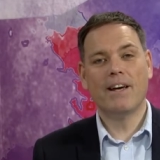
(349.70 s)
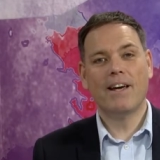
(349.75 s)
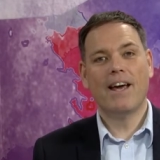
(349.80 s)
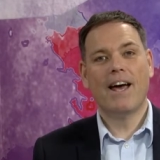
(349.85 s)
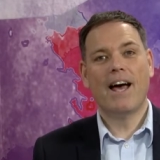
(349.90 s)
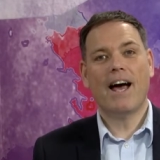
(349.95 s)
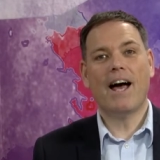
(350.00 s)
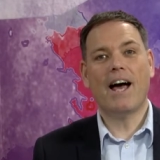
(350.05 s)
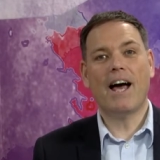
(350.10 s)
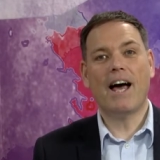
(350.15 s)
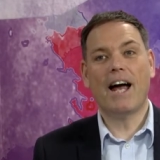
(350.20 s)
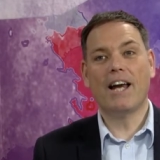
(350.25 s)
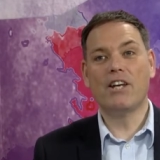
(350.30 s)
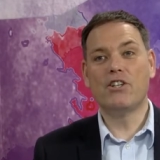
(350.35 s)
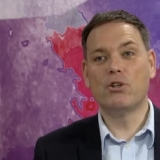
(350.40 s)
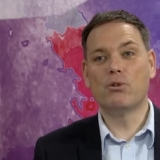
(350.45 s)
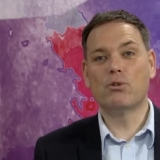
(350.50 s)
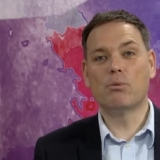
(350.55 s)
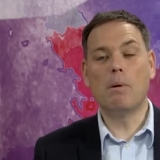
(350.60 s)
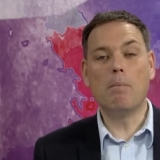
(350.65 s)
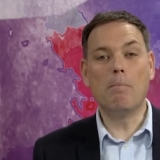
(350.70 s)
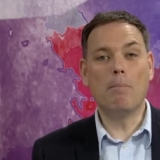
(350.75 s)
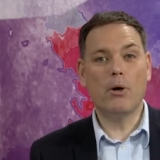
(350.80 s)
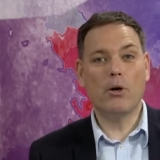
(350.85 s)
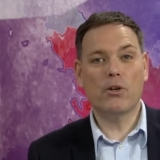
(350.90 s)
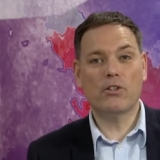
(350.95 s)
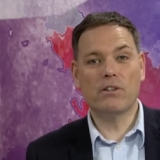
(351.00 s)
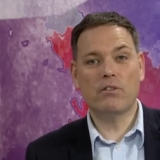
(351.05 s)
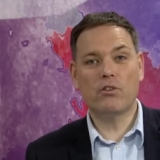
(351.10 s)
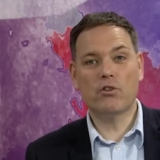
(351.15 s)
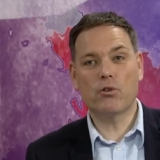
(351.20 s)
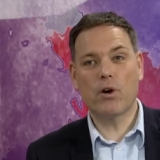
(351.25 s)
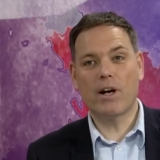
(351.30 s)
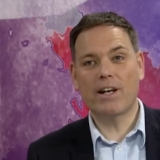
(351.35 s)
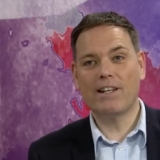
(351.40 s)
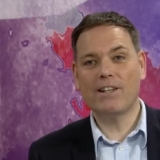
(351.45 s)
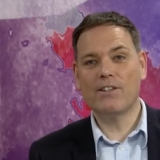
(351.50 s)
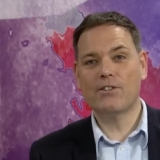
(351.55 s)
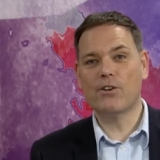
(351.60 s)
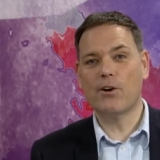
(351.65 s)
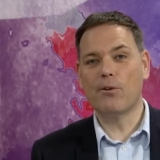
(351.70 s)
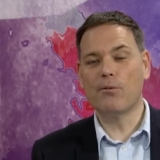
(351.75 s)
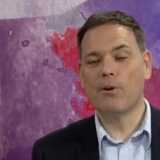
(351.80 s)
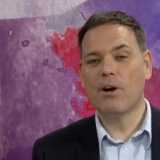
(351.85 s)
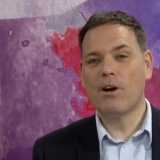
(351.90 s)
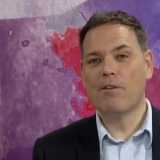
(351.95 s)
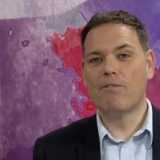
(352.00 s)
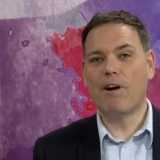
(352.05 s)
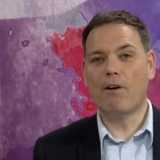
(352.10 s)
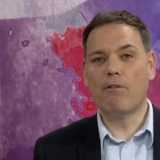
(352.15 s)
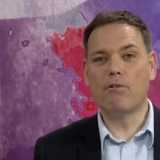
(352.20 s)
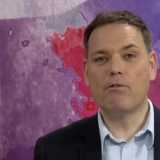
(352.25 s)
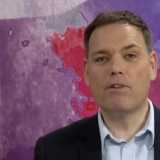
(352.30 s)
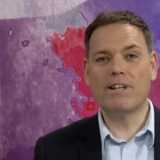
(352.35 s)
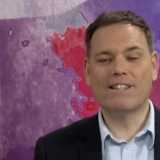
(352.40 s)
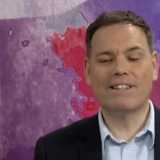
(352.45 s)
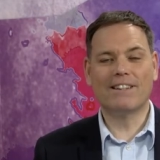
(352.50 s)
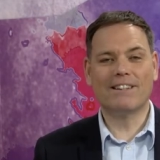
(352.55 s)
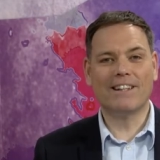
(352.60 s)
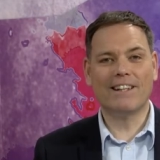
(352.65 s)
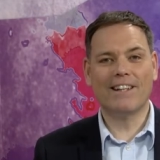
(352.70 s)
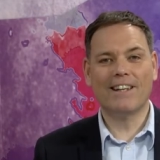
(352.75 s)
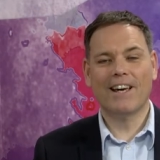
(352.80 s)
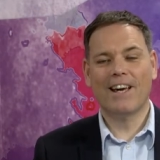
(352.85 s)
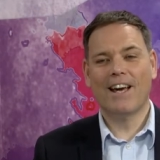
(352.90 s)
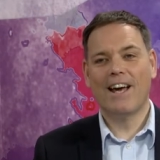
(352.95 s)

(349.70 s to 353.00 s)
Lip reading: and do some immersive training. So very recently,